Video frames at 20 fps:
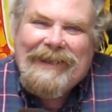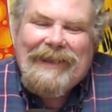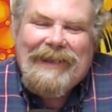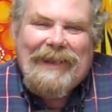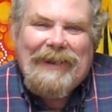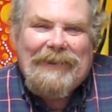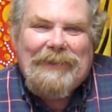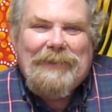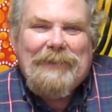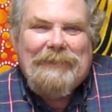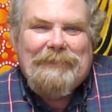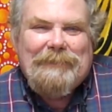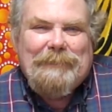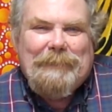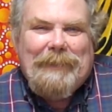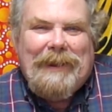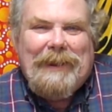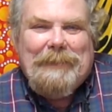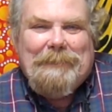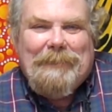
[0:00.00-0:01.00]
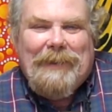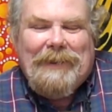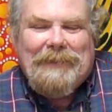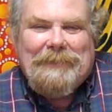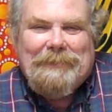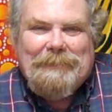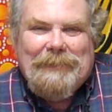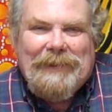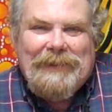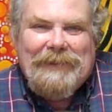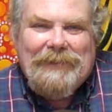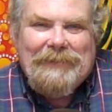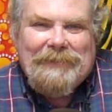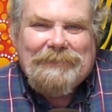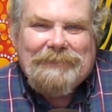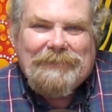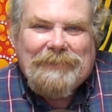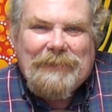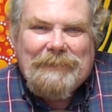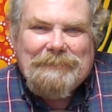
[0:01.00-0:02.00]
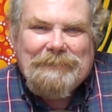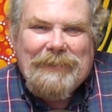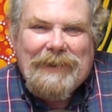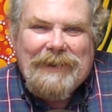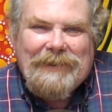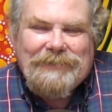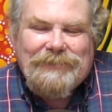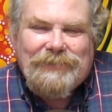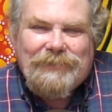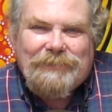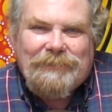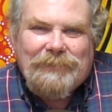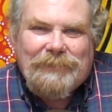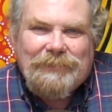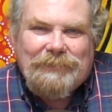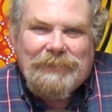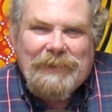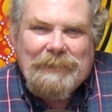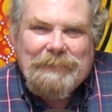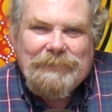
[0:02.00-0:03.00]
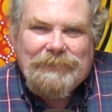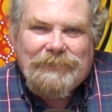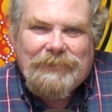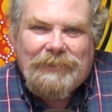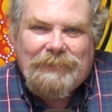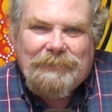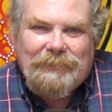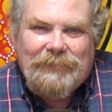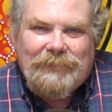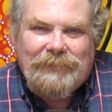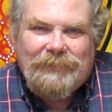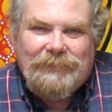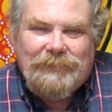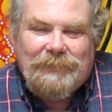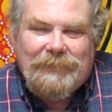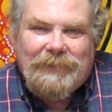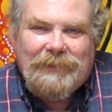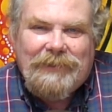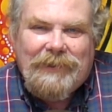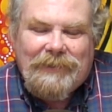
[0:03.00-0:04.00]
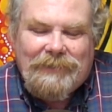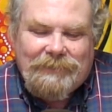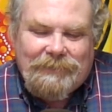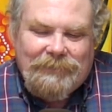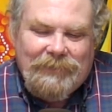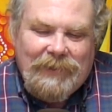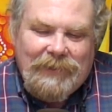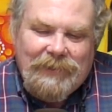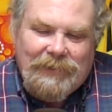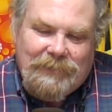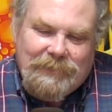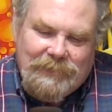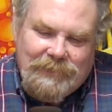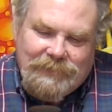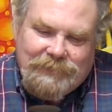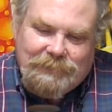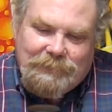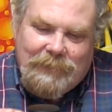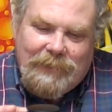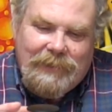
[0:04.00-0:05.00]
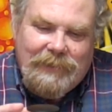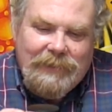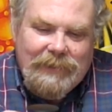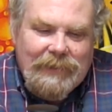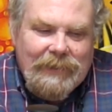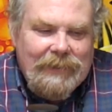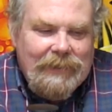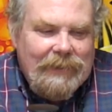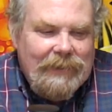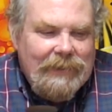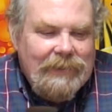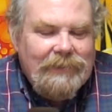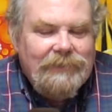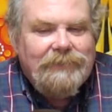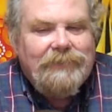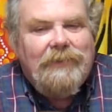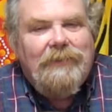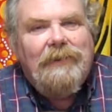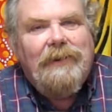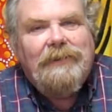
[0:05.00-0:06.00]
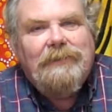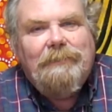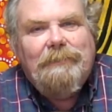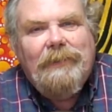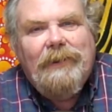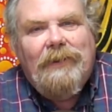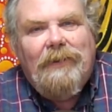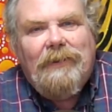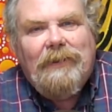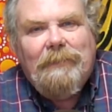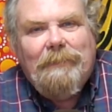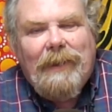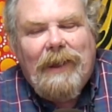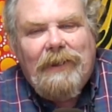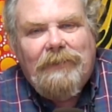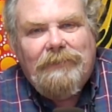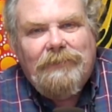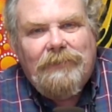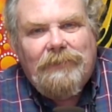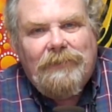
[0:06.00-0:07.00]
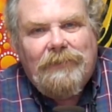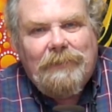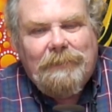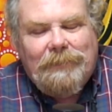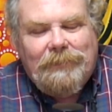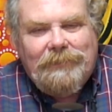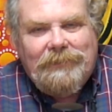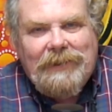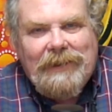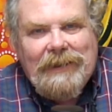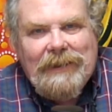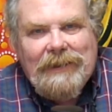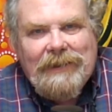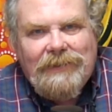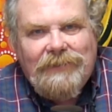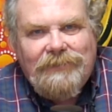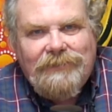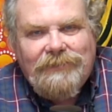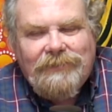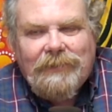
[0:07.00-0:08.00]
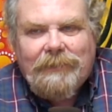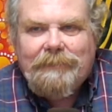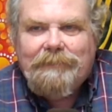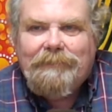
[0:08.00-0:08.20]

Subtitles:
Hello everybody, Michael Mead here from Cheerful Dreams, and we're doing another video. This one is going to be all about herbal teas.